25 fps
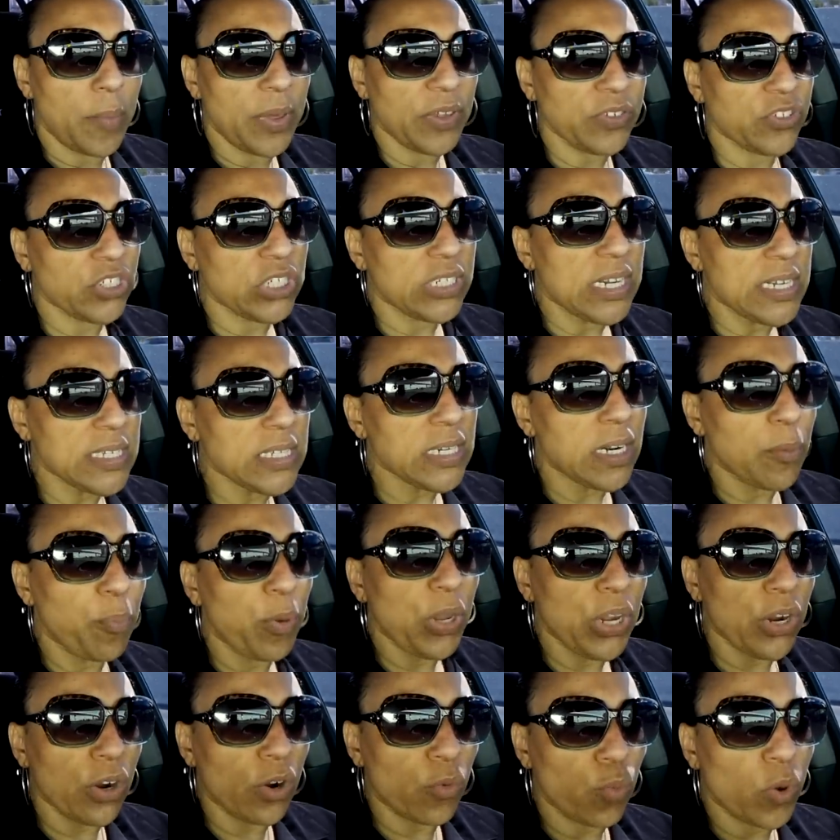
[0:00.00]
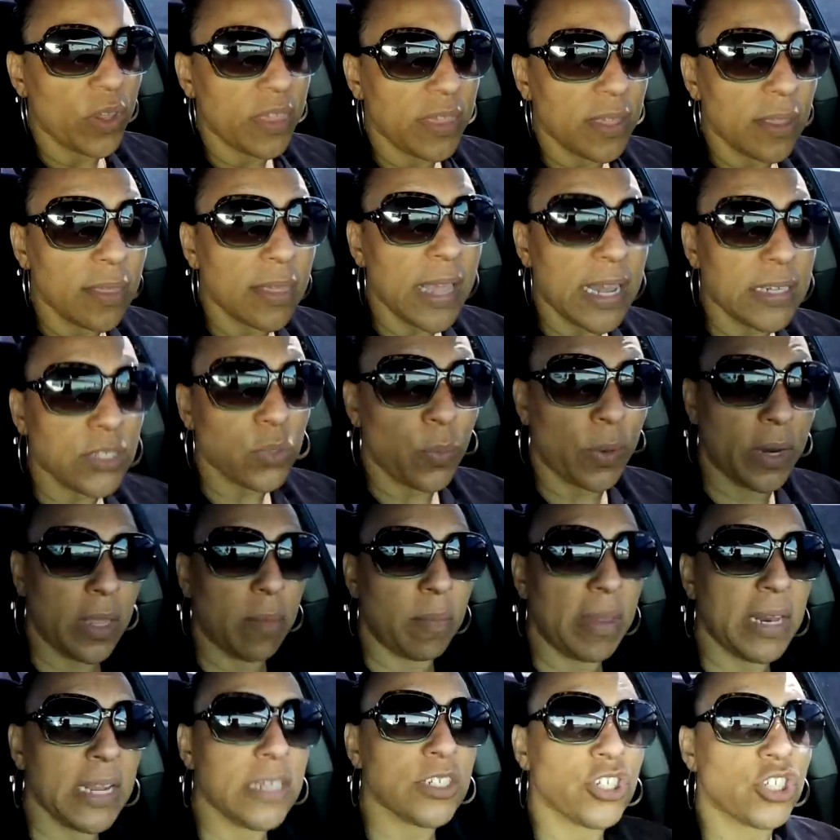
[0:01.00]
If she doesn't appear within that
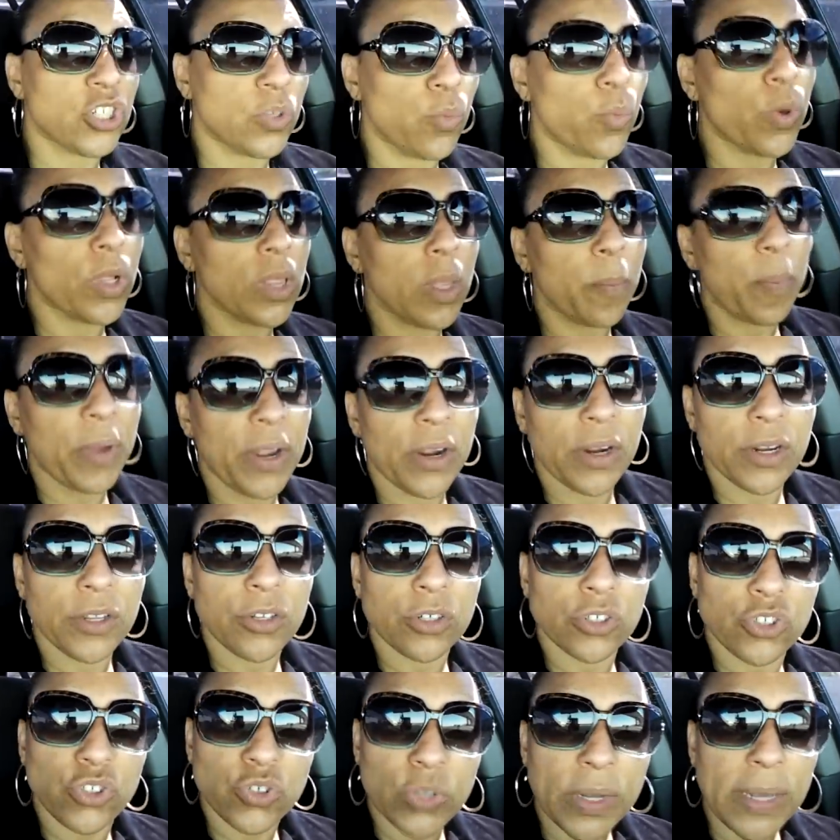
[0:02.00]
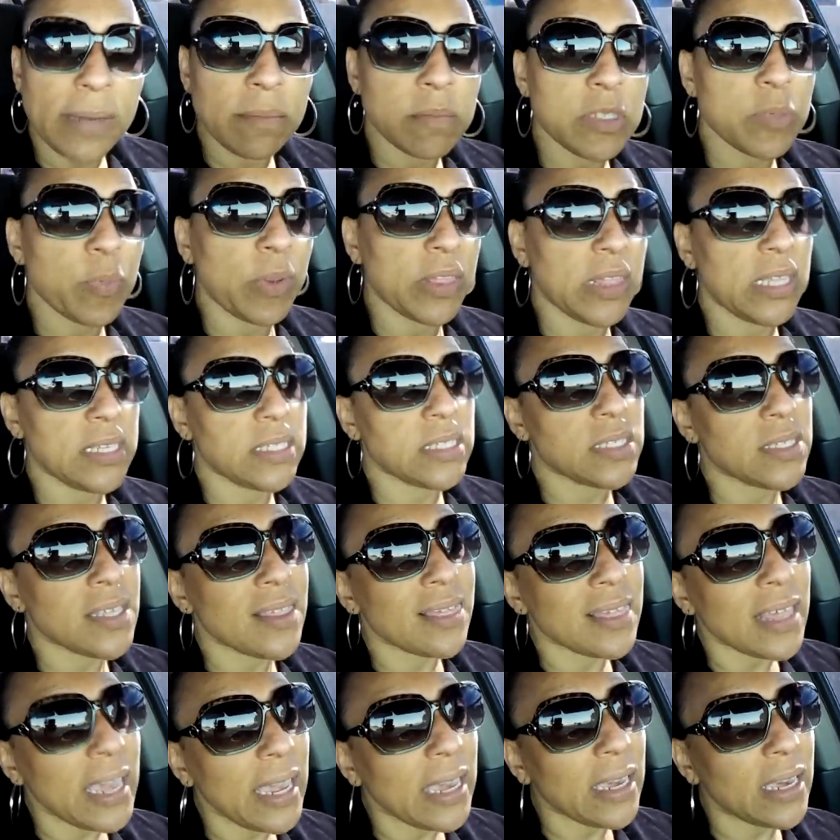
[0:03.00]
20 minutes, she will appear in your dreams. But this is
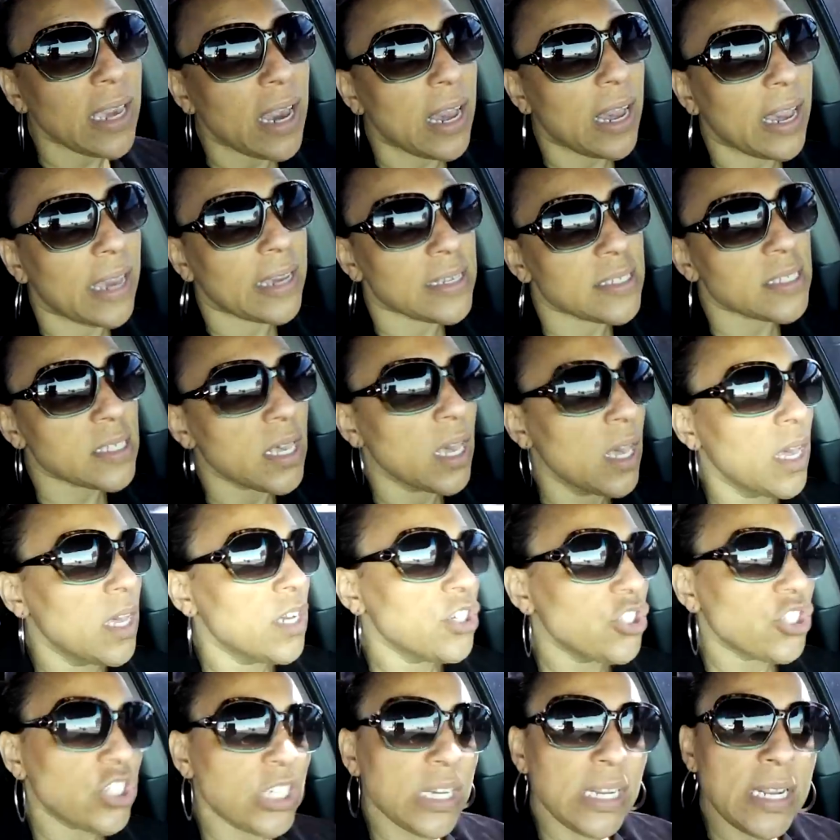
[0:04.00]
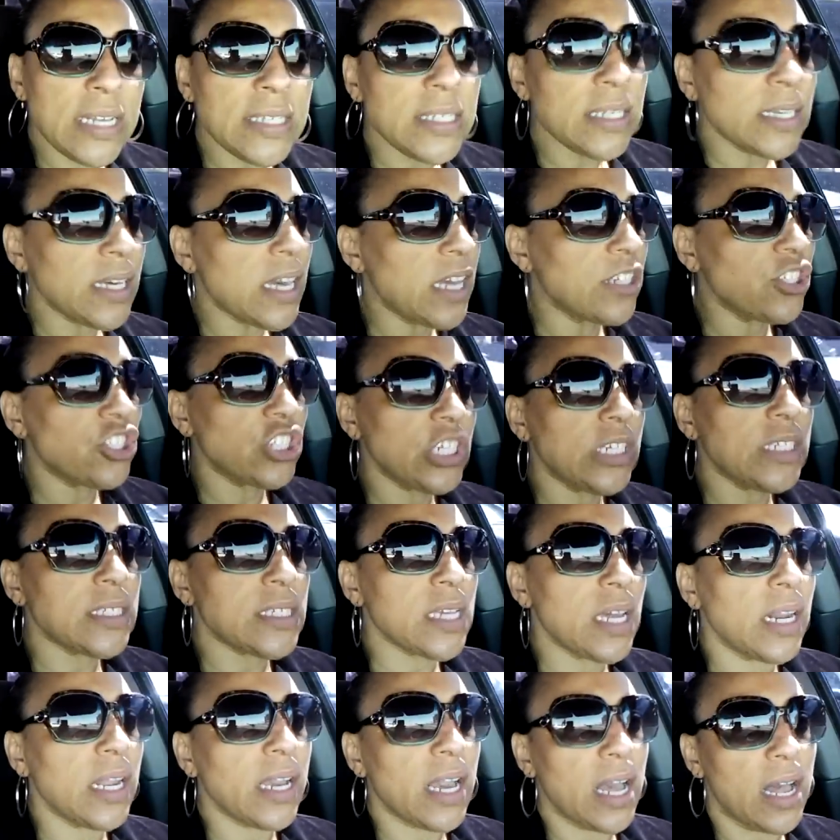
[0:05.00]
the thing, guys. She doesn't, because
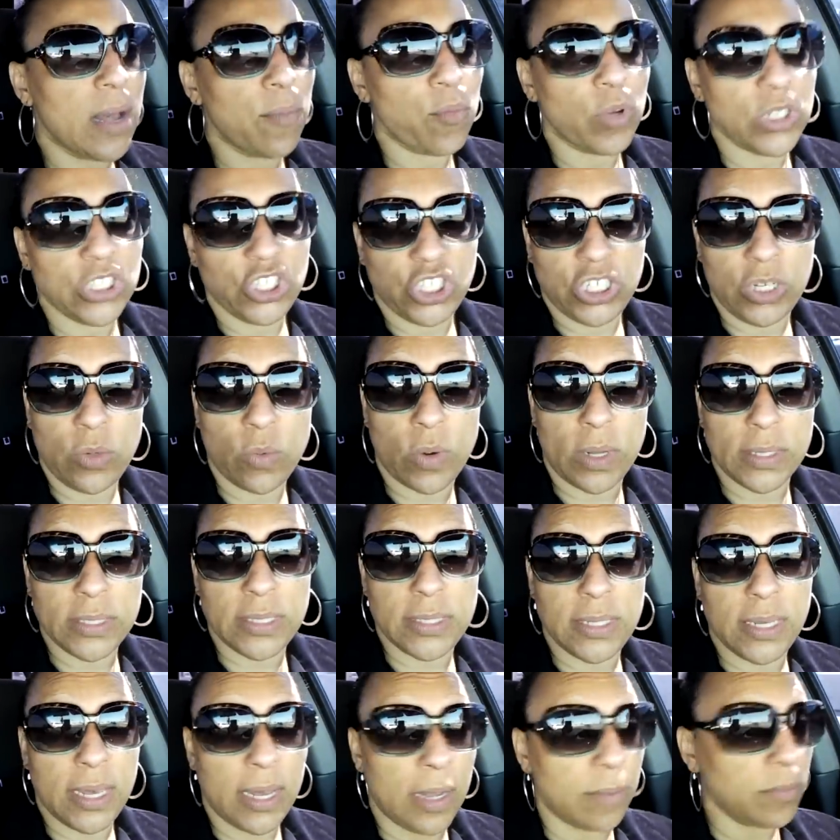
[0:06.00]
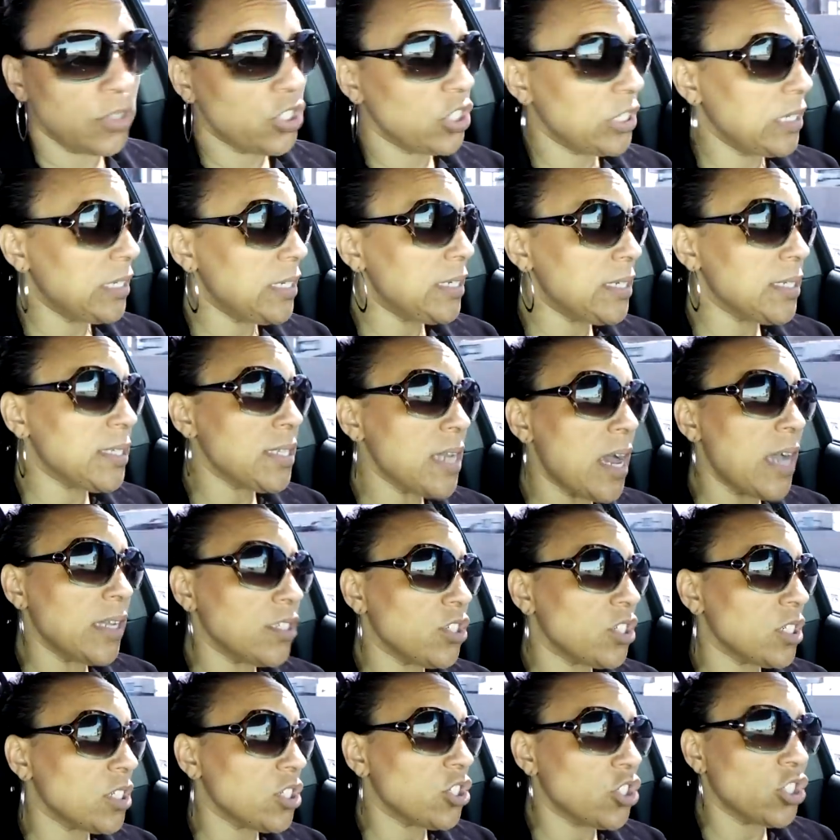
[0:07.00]
she's going to come when she wants to come. She does
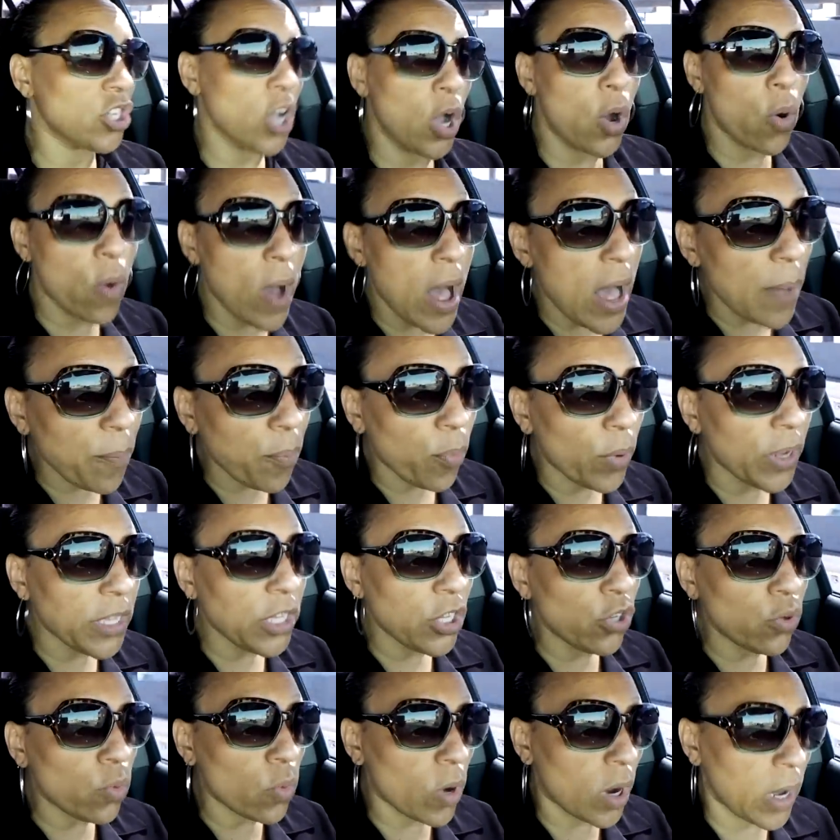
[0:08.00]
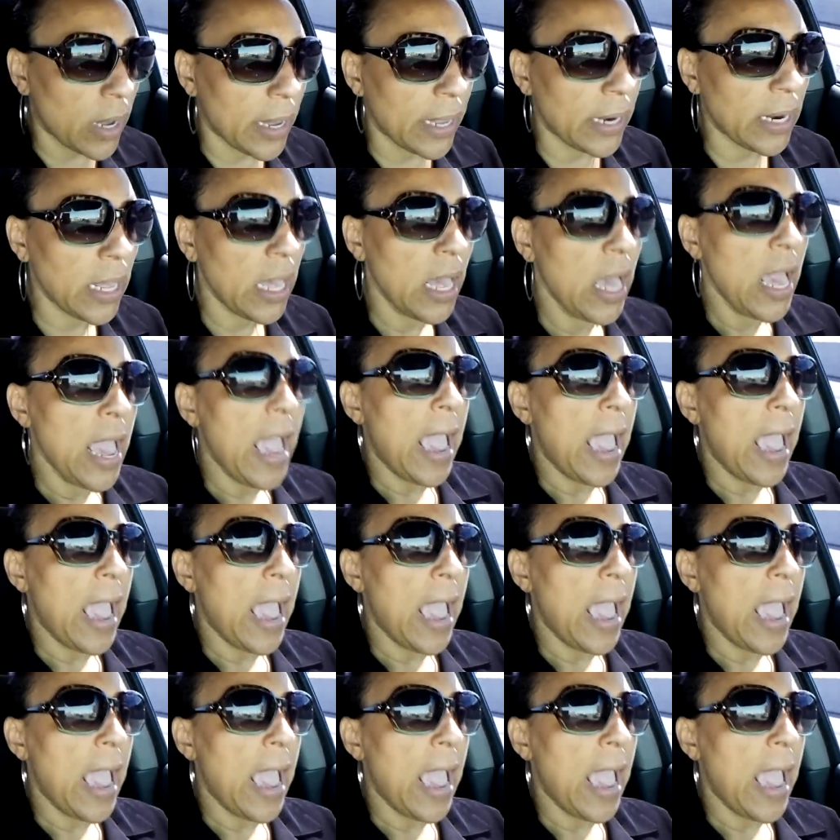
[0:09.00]
not just show up when you want.